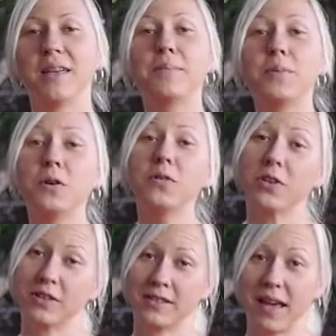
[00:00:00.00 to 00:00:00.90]
improve
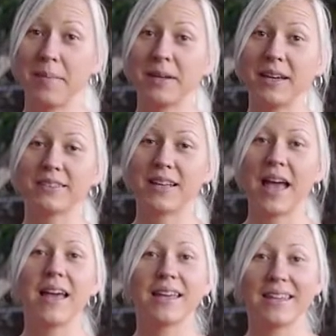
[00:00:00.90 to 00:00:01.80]
your stamina,
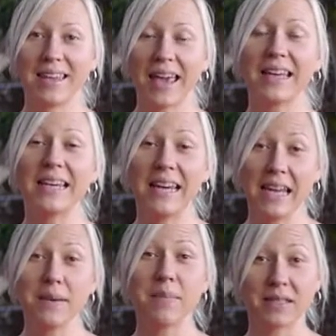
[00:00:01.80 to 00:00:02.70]
gain
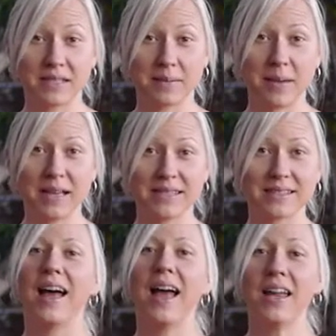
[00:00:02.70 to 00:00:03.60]
lean muscle
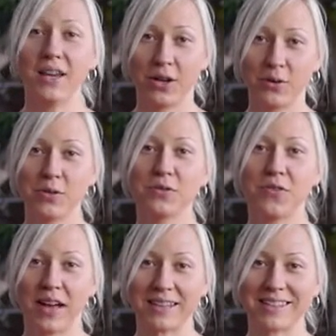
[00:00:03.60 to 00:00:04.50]
mass, and lose
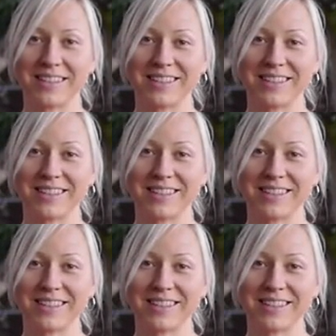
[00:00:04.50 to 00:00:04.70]
fat.